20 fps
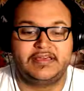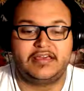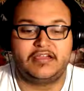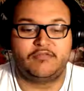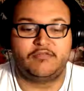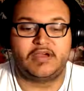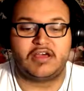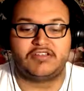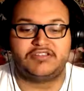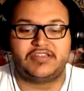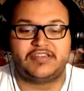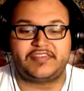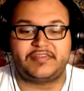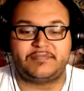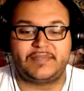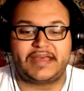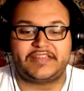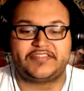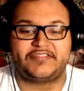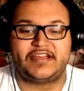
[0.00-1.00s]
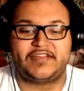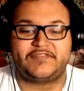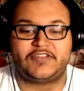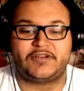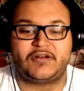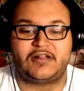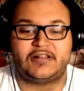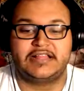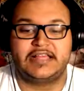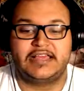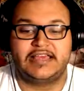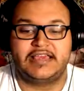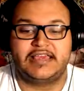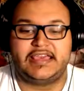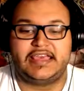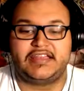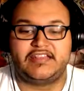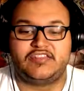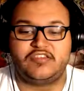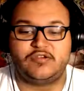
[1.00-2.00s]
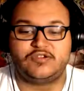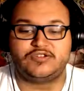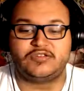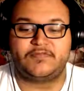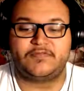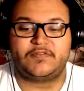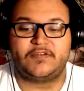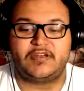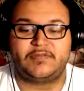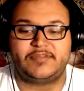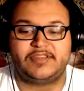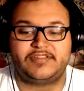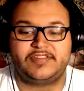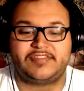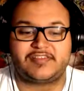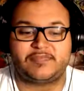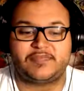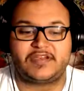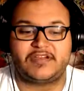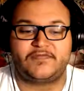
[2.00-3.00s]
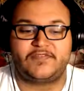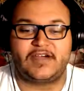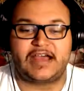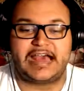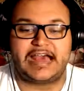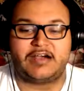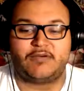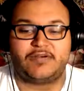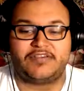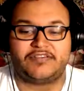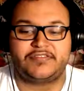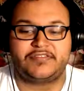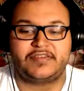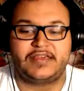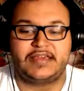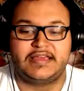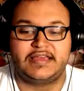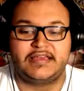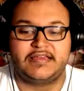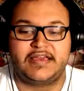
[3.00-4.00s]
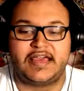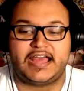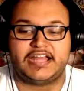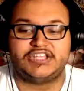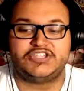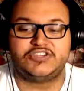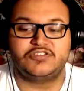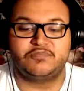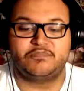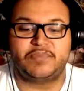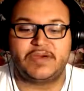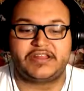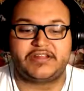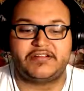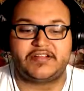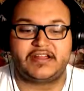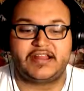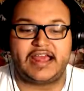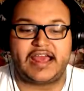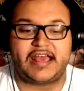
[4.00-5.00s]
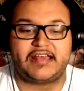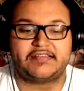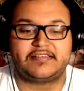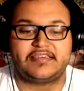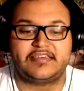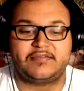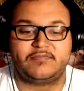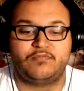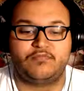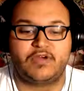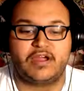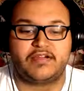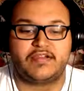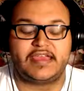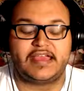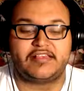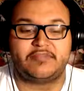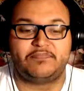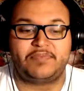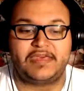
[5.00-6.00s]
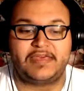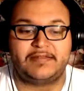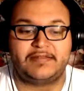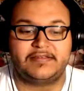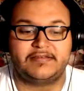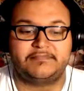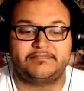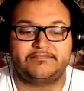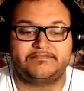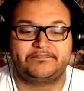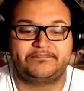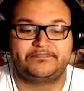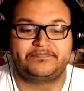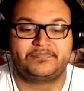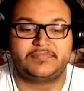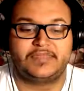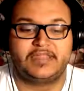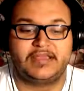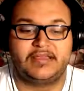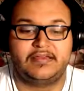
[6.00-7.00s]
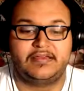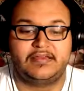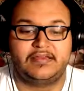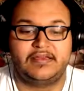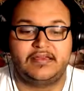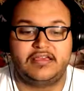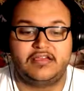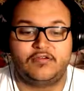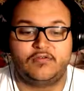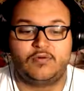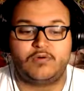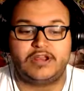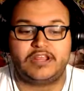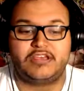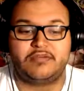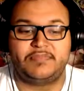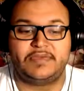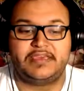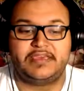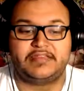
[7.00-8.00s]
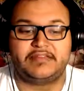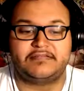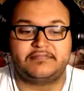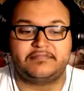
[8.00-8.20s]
Well, it doesn't matter after all. It's usual for him to disappear for hours, and you better not ask him where he has been. What do you mean?